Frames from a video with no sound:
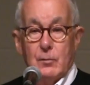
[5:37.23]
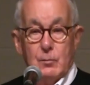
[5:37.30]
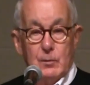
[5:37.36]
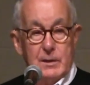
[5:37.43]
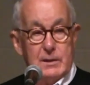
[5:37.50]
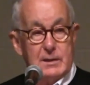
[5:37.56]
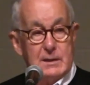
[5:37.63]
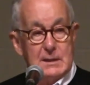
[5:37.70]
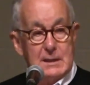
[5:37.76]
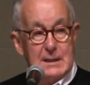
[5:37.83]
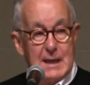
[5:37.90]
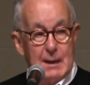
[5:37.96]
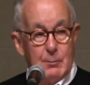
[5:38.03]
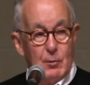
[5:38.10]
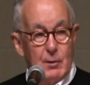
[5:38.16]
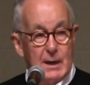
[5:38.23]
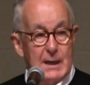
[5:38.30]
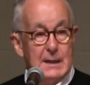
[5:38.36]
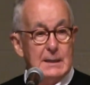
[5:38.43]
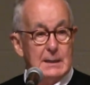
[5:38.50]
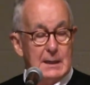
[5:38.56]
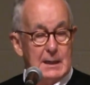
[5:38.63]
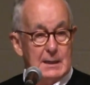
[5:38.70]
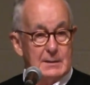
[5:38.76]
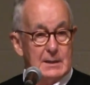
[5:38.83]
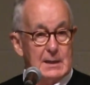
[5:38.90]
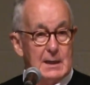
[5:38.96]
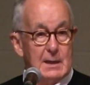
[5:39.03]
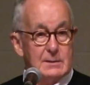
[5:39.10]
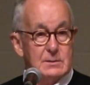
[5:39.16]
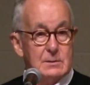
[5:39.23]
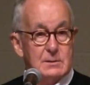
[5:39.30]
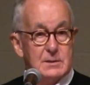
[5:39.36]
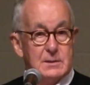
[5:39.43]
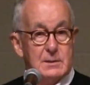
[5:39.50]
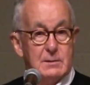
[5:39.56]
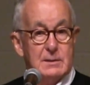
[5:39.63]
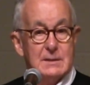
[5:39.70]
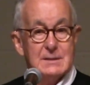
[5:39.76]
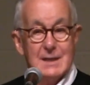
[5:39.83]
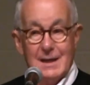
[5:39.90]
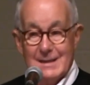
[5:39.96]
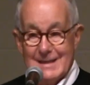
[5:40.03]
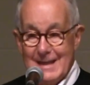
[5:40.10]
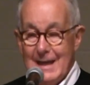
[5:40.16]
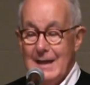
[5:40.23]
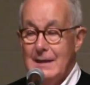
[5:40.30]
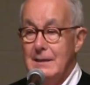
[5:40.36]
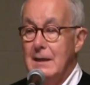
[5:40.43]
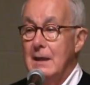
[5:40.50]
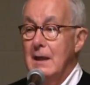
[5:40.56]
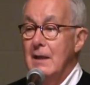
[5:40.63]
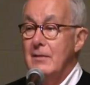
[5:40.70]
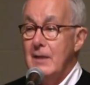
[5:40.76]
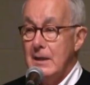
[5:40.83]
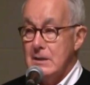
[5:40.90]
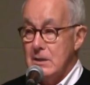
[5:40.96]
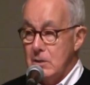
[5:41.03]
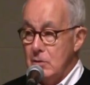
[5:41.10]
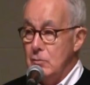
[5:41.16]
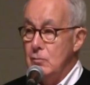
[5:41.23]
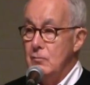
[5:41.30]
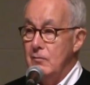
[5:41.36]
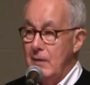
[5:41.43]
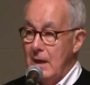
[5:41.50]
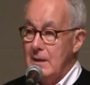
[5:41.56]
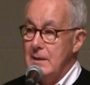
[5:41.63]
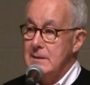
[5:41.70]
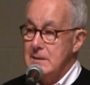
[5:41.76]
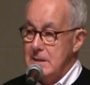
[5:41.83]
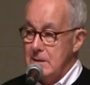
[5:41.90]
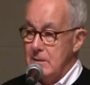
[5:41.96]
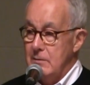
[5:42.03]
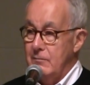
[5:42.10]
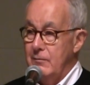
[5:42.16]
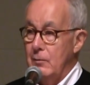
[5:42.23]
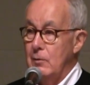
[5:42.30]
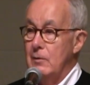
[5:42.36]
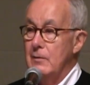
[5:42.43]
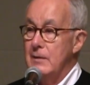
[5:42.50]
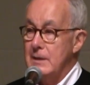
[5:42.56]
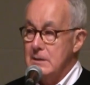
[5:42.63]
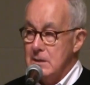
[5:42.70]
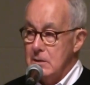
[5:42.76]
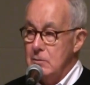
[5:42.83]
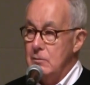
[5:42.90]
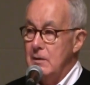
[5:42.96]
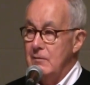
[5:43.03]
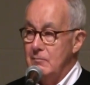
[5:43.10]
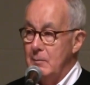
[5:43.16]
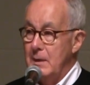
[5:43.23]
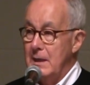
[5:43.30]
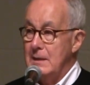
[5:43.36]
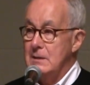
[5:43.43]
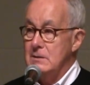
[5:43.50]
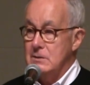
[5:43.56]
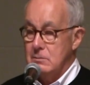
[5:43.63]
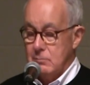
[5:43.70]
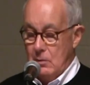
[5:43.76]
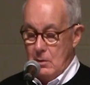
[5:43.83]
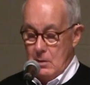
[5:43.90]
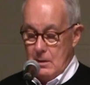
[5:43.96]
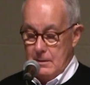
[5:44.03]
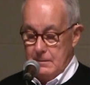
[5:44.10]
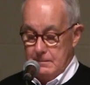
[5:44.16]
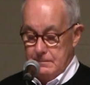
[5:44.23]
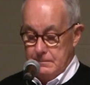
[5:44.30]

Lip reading: with the cabaret and the concert series, again, that you volunteered for, that you have made strong.